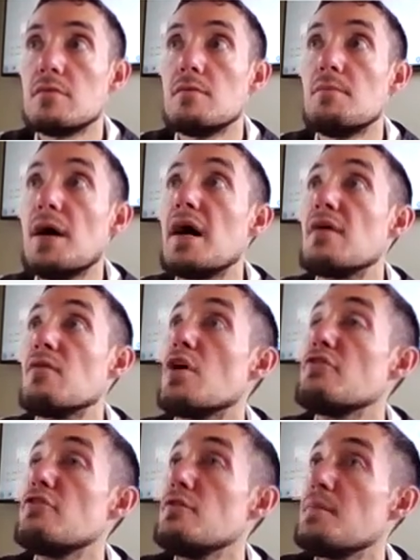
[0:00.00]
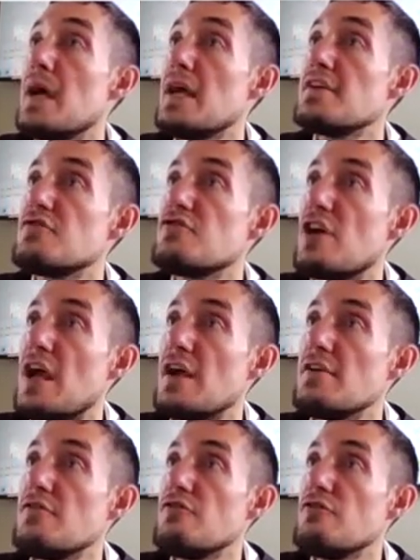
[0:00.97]
But once you've made the
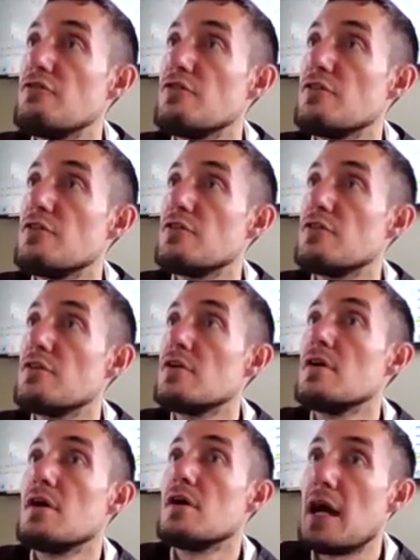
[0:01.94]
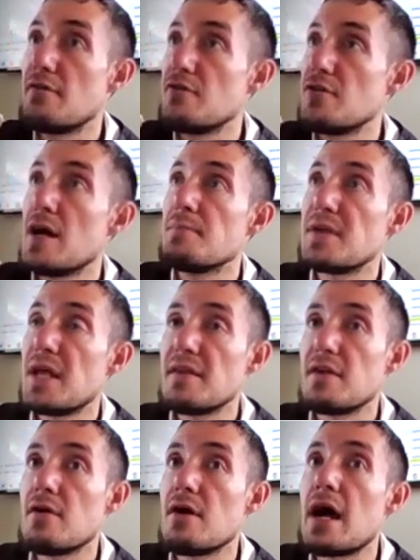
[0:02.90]
change, every
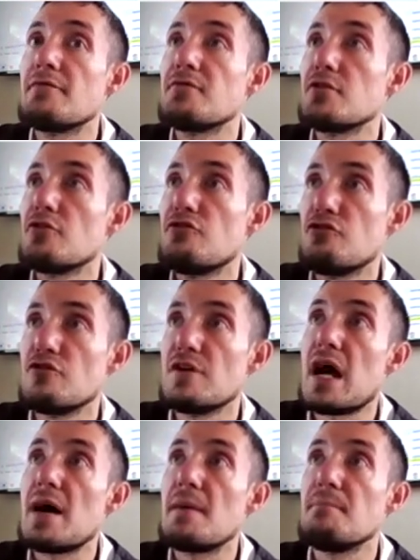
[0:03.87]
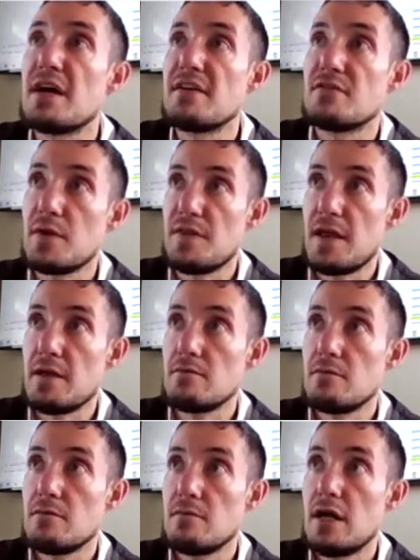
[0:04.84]
update thereafter should not mess with it,
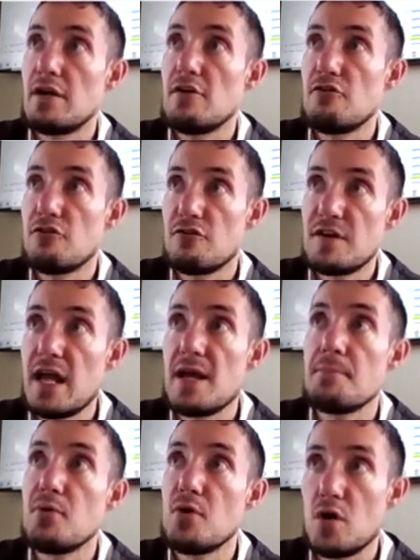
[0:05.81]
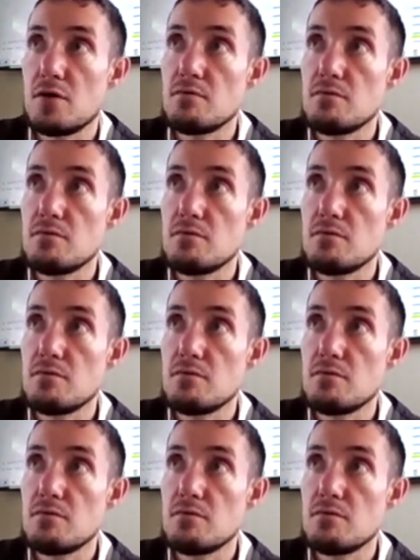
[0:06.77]
and it should stay put.